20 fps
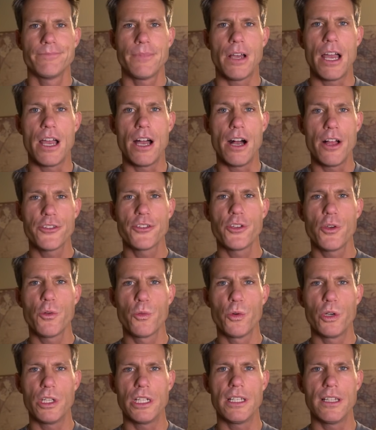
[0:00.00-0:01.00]
I also
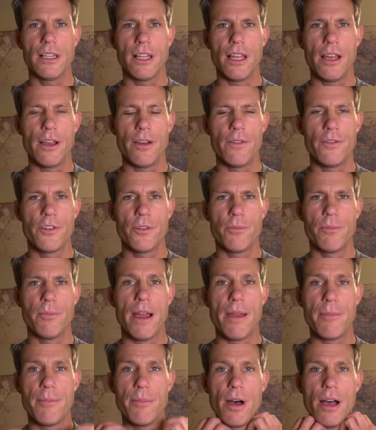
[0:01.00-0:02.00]
really loved
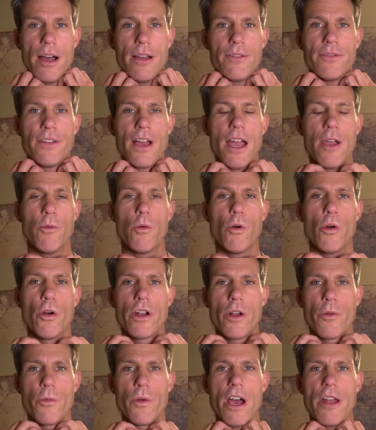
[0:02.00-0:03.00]
my buff. I
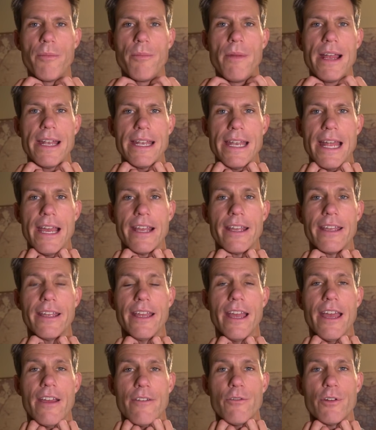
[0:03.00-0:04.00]
wore it around my neck
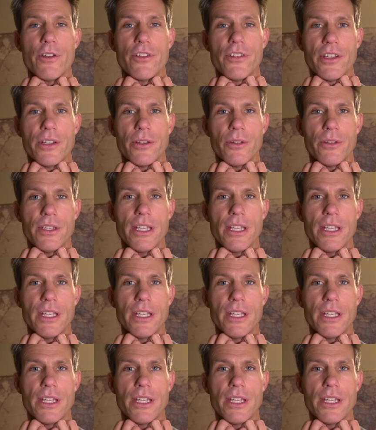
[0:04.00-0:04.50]
every single